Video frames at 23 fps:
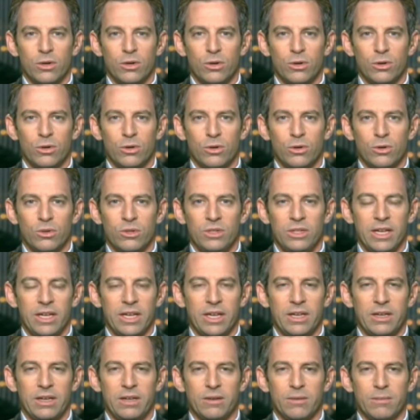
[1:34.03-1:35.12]
who
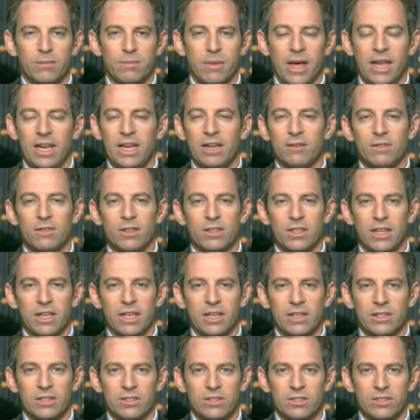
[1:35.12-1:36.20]
did many of the
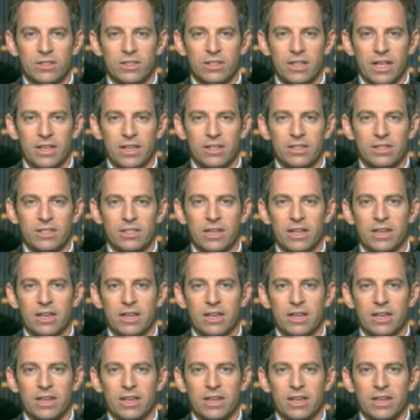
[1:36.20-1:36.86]
things that